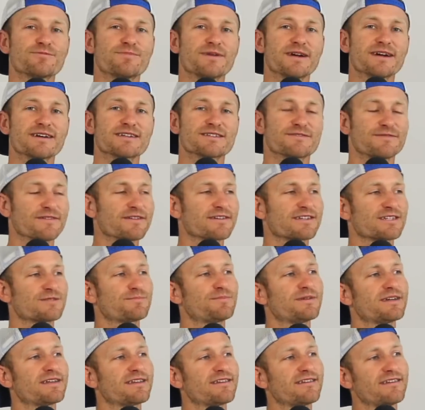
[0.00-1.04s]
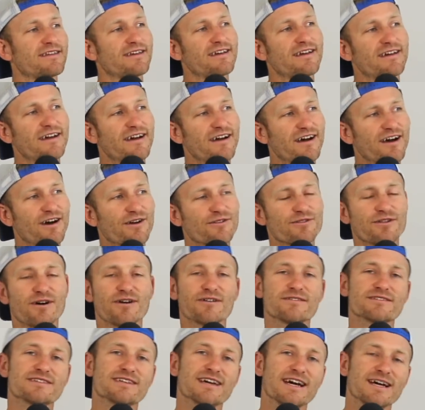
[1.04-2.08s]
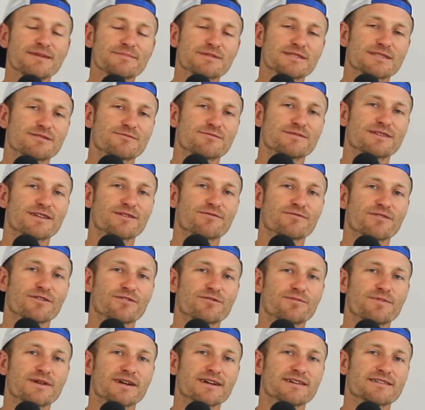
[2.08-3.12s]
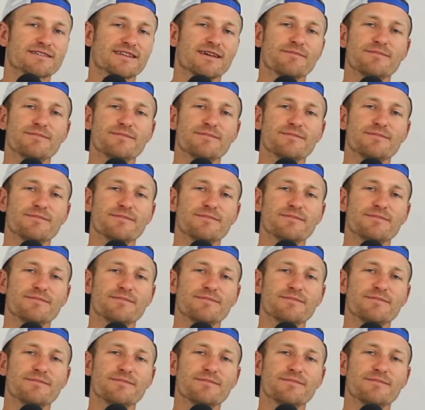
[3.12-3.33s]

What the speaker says: Paris. I feel like it's been a long time since we did a Road to Paris.